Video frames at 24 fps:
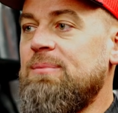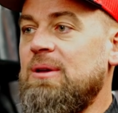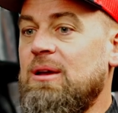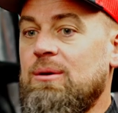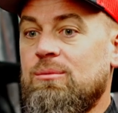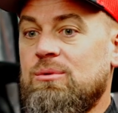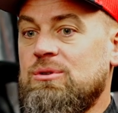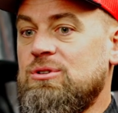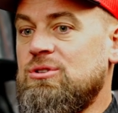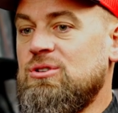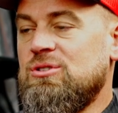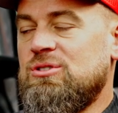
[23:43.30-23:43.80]
it
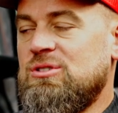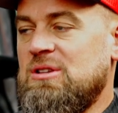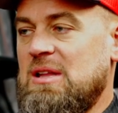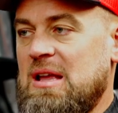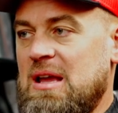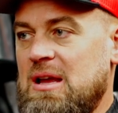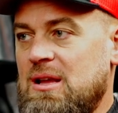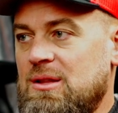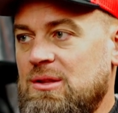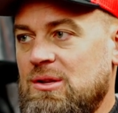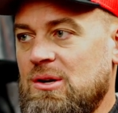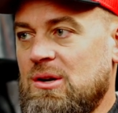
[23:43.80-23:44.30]
would just
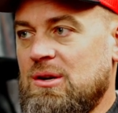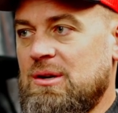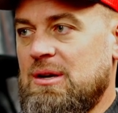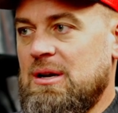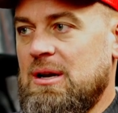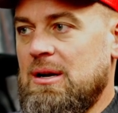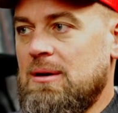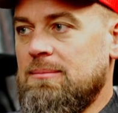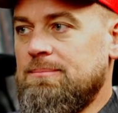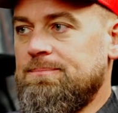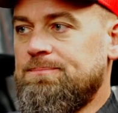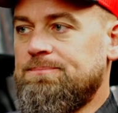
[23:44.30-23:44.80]
stay in third
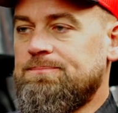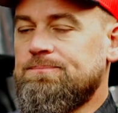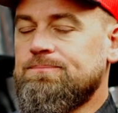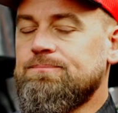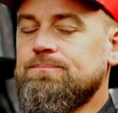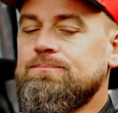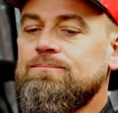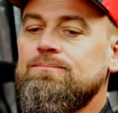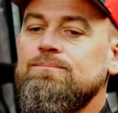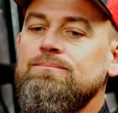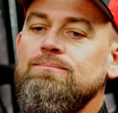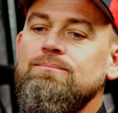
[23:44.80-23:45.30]
gear.
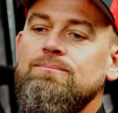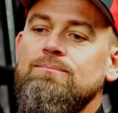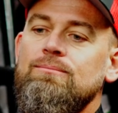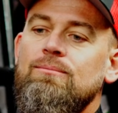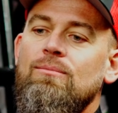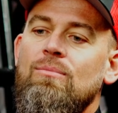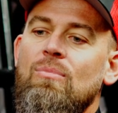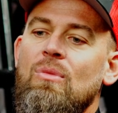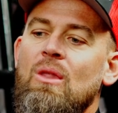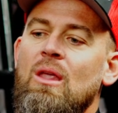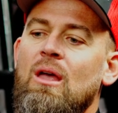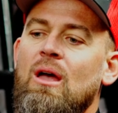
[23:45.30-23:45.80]

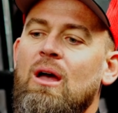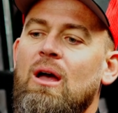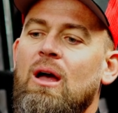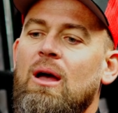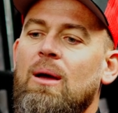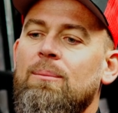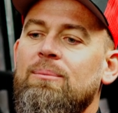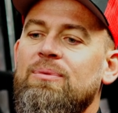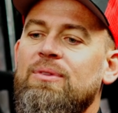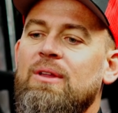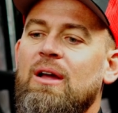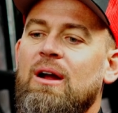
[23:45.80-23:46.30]

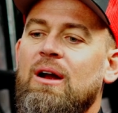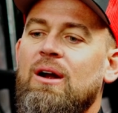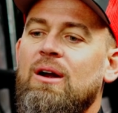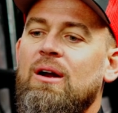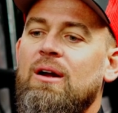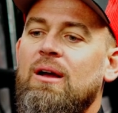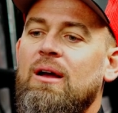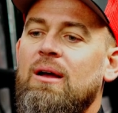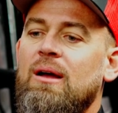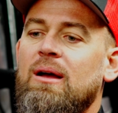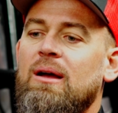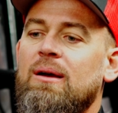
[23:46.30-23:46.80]

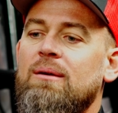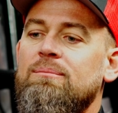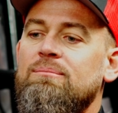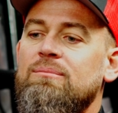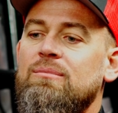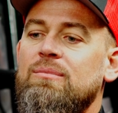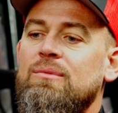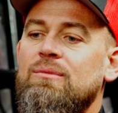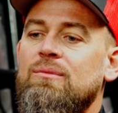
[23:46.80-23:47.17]
They're